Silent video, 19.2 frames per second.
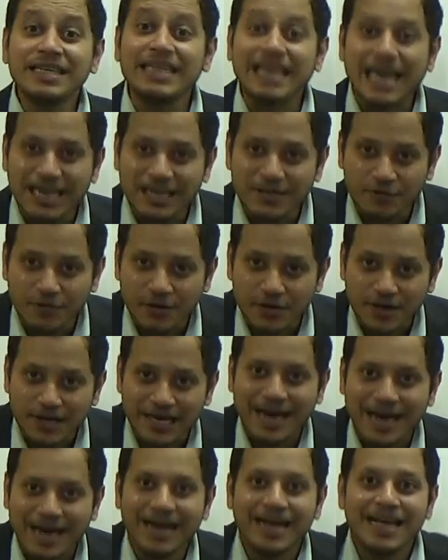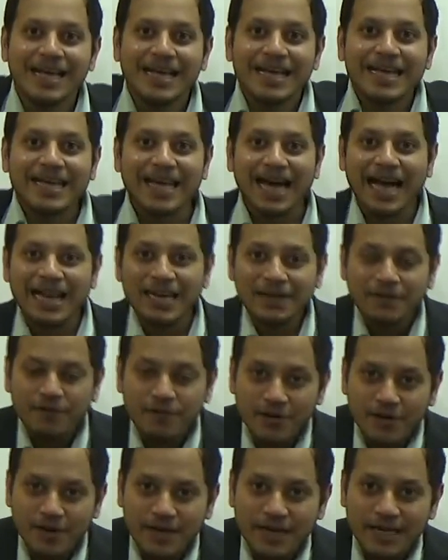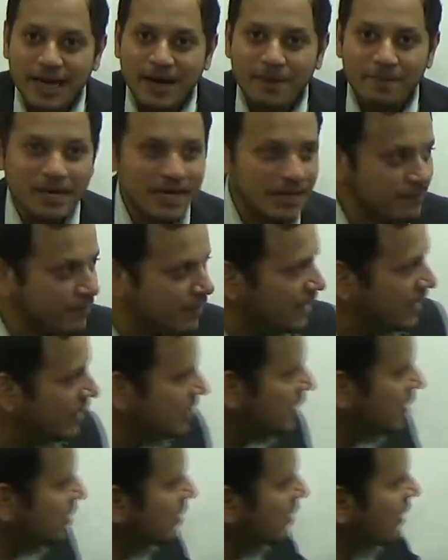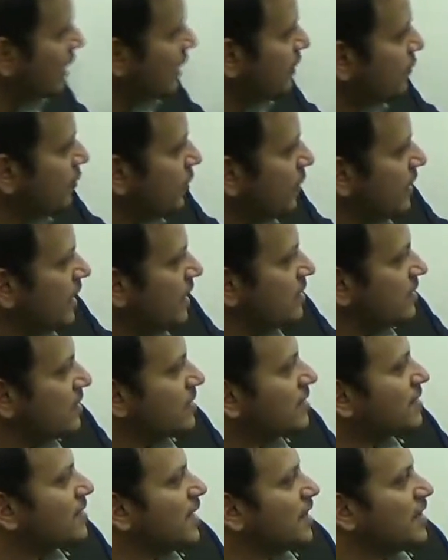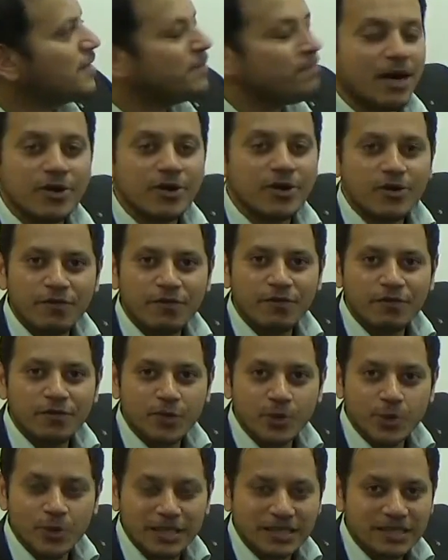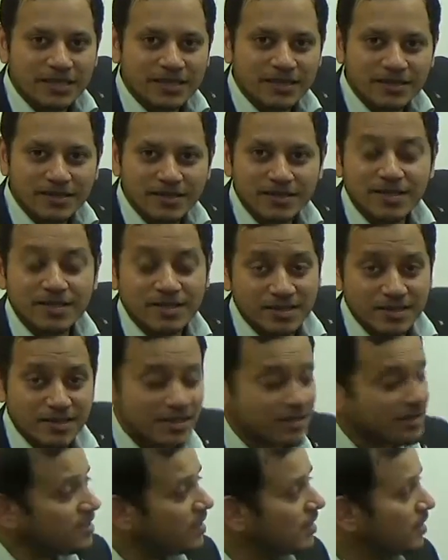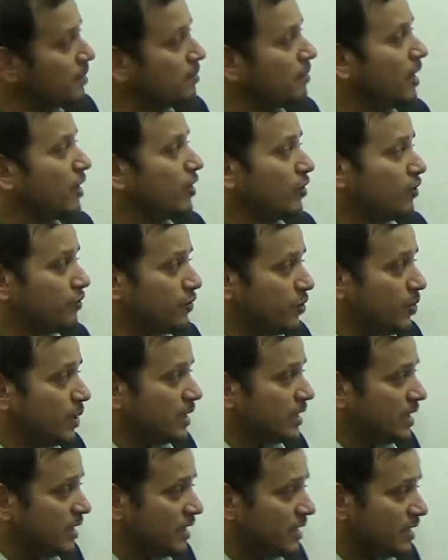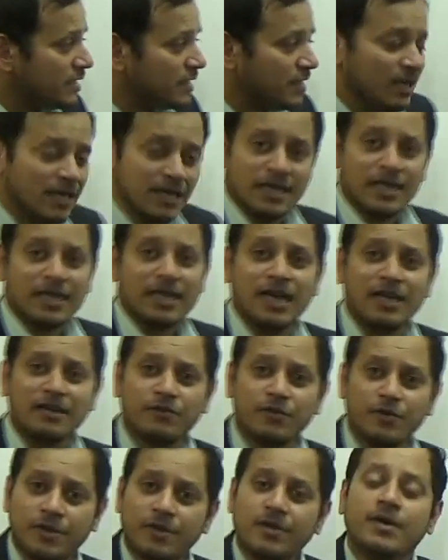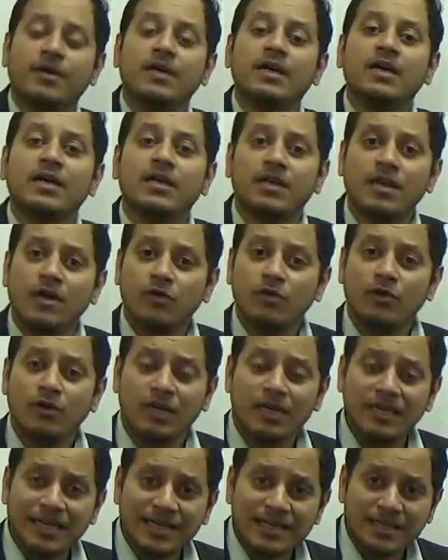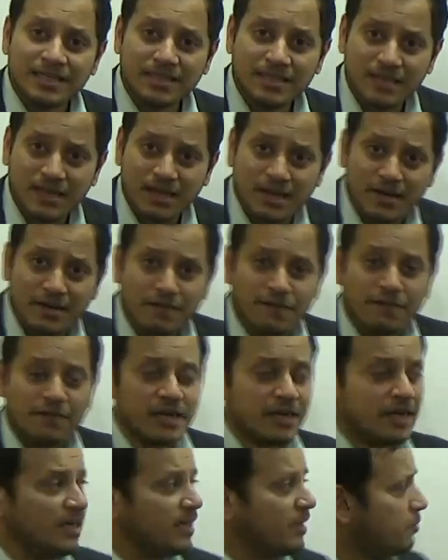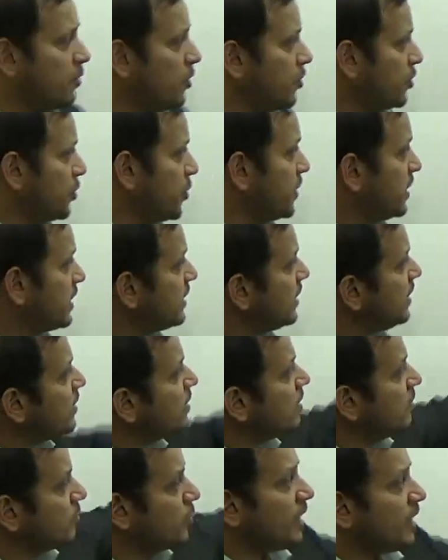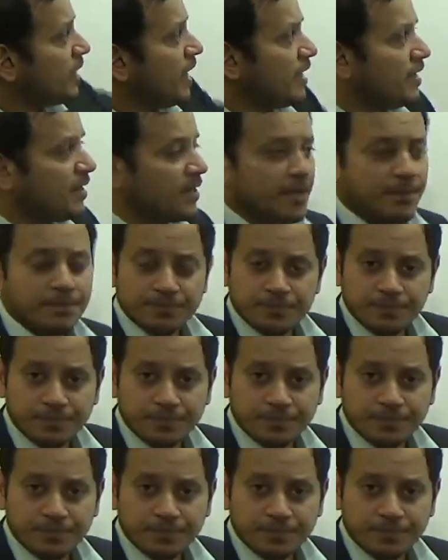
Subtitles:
California. California mein, where it is, California is the southern part of USA. This is the southern part of USA, is the California. Now let us forget about USA, come to Canada.